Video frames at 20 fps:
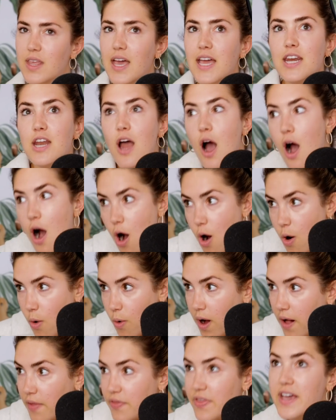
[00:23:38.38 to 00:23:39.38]
They
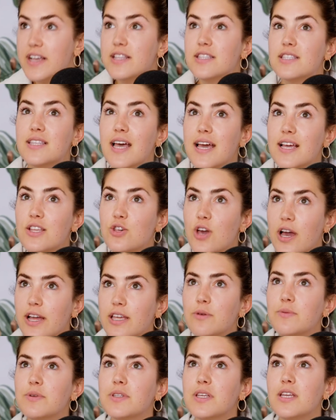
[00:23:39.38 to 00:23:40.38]
know. They
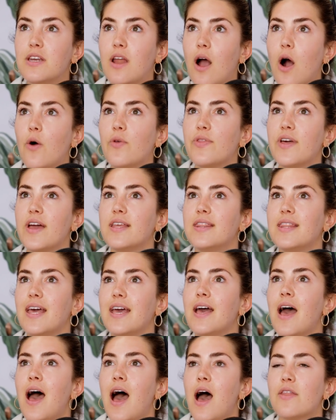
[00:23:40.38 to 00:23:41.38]
genuinely know.
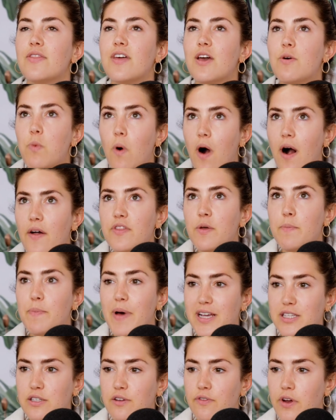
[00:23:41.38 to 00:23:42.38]
They want the
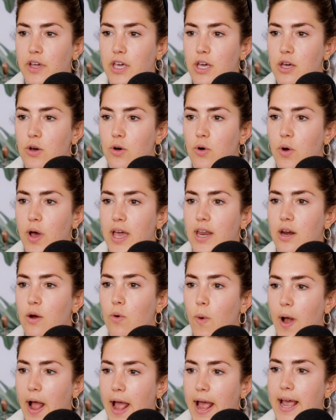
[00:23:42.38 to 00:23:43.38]
best for you in a
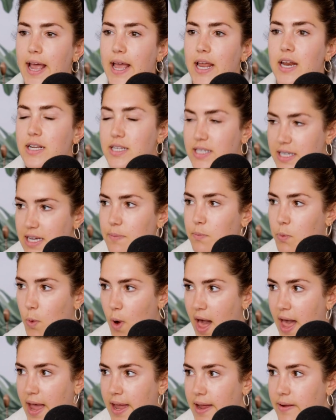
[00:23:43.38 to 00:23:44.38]
way, in a deep
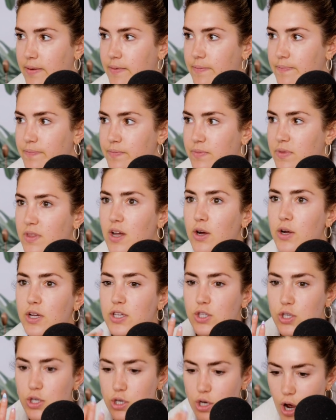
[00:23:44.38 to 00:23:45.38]
way. There
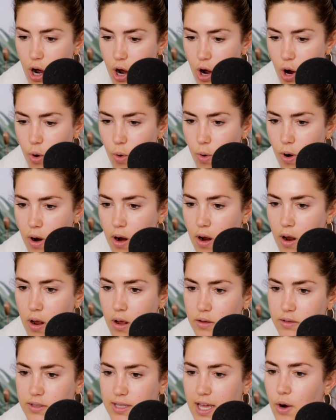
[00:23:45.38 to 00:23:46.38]
is no,
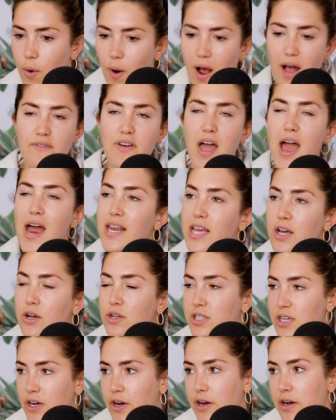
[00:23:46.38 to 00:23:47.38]
they don't have any
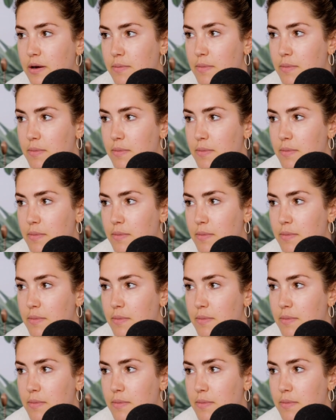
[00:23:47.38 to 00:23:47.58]
ulterior